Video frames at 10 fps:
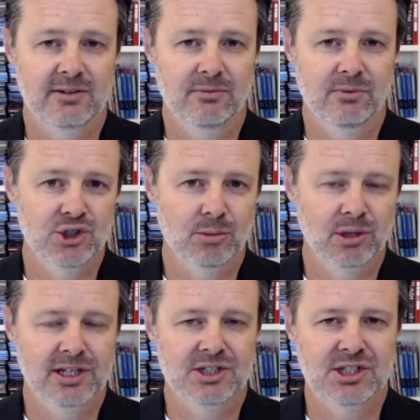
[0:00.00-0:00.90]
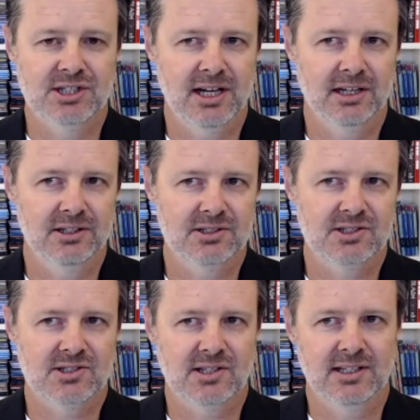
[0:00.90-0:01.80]
had renewable energy
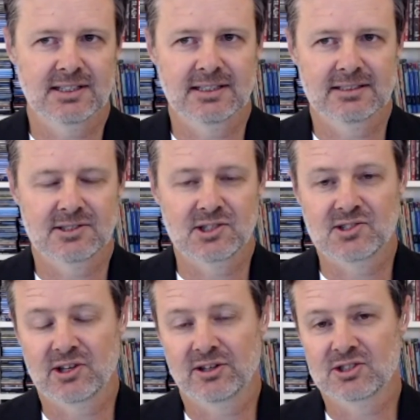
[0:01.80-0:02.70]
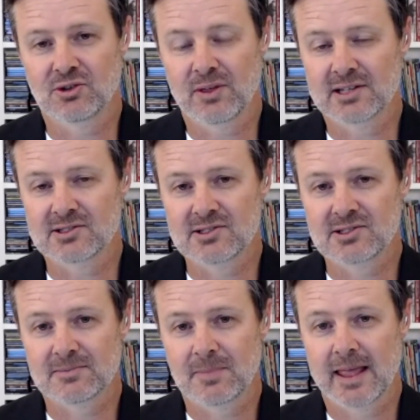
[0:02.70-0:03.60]
targets uh, since the early
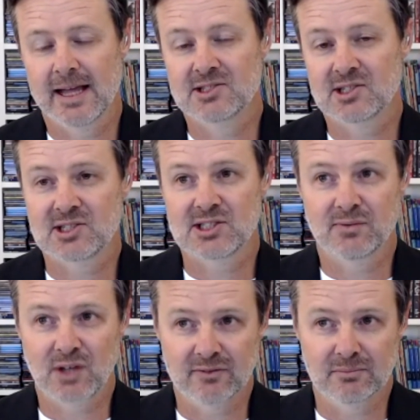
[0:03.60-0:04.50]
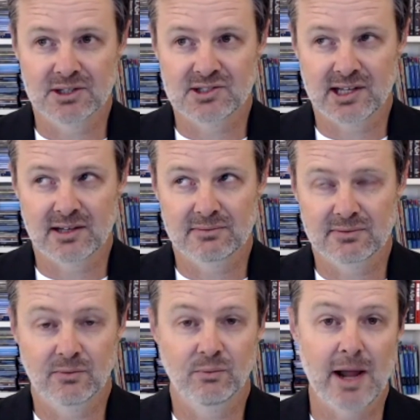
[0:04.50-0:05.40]
2000s, and successive governments have
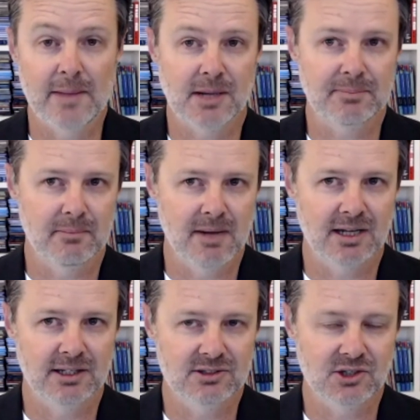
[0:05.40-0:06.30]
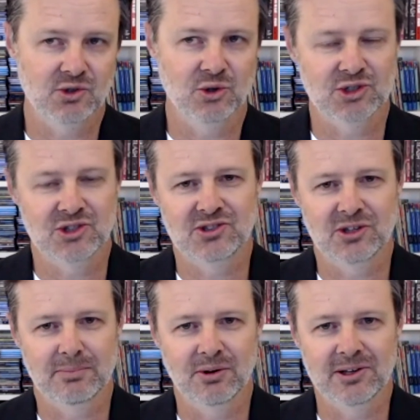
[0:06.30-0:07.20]
ramped up the market distortions
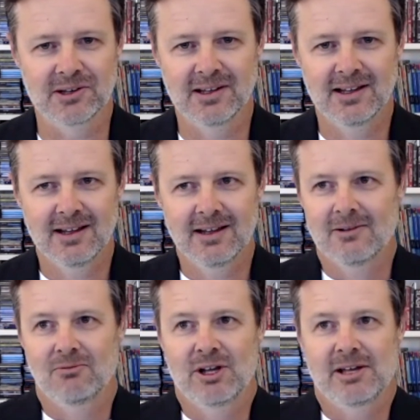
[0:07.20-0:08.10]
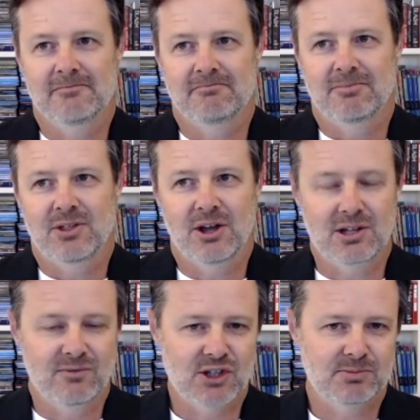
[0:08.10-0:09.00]
to the point where the
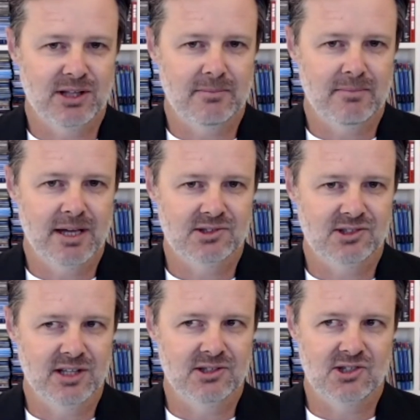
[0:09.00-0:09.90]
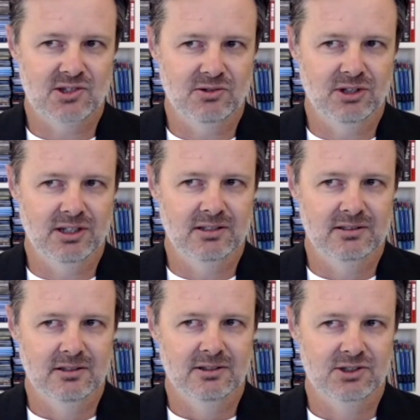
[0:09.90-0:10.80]
only investment that makes sense to
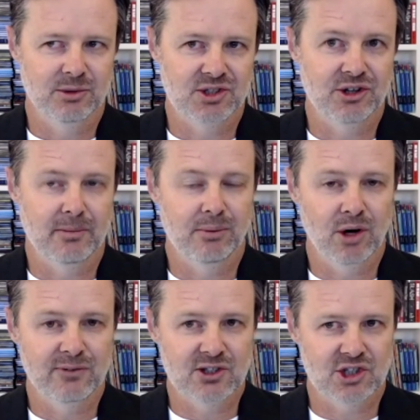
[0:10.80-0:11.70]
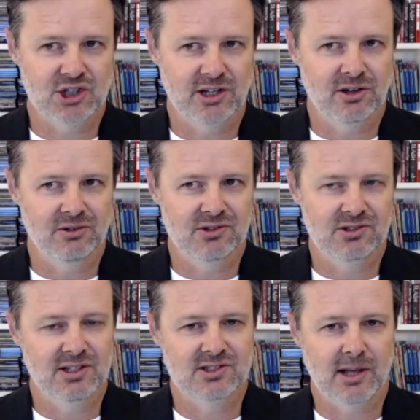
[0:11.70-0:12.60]
uh, to return a profit to
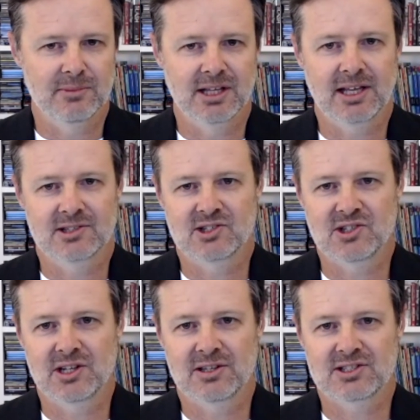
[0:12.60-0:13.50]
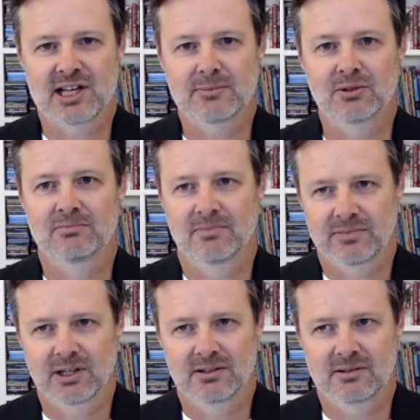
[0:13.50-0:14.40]
shareholders is something that gets a seat at the table,
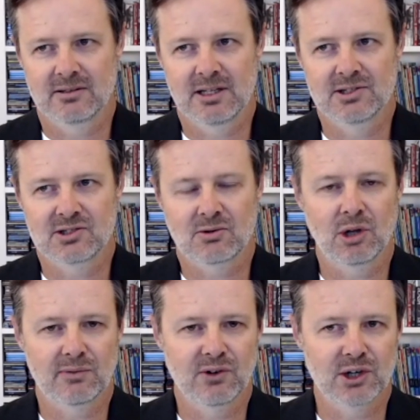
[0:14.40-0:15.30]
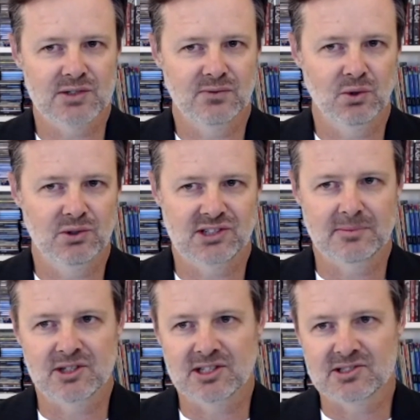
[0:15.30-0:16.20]
uh, is qualifies for the
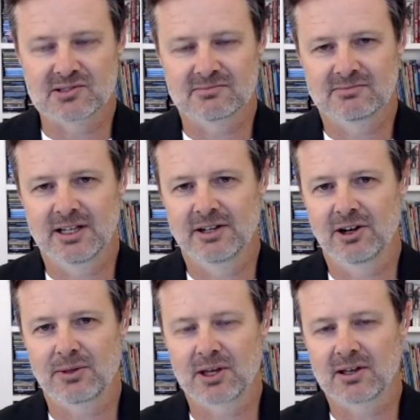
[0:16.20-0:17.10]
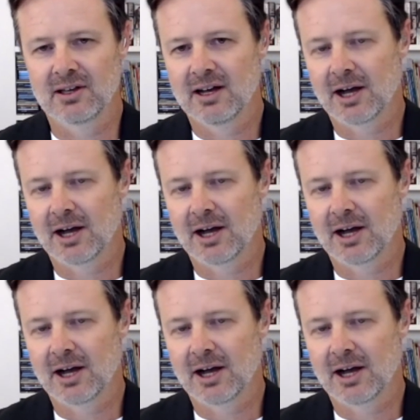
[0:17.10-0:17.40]
subsidies. And I think